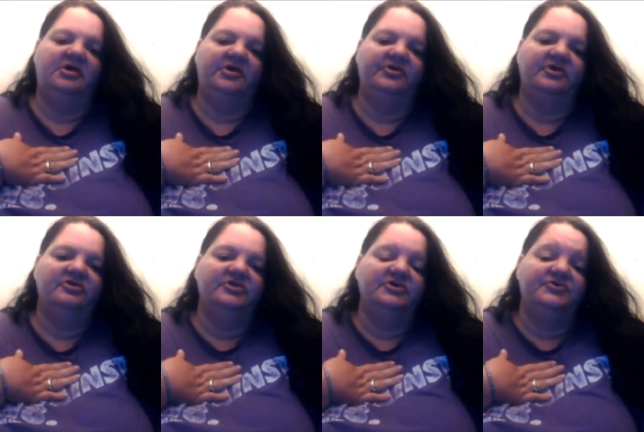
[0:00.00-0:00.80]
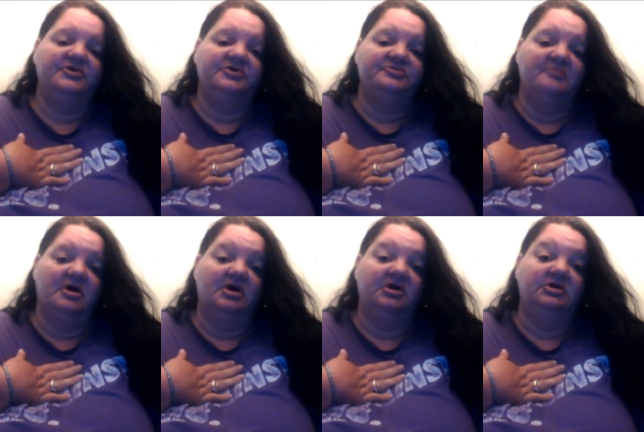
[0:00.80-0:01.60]
And this is
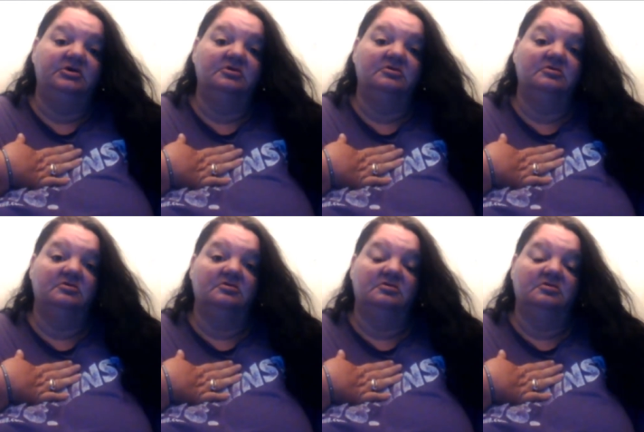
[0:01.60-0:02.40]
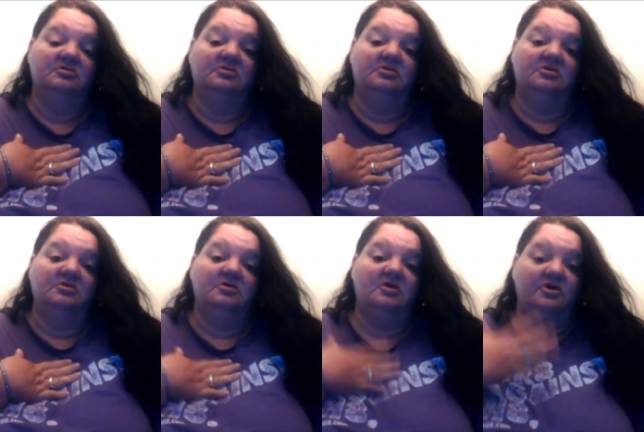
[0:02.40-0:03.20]
my
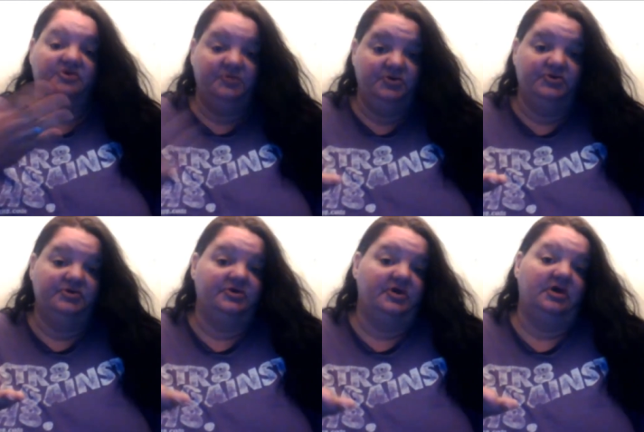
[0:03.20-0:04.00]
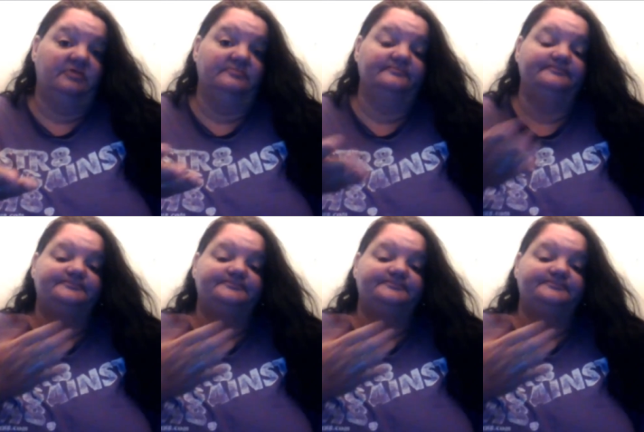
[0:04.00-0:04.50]
contribution to that.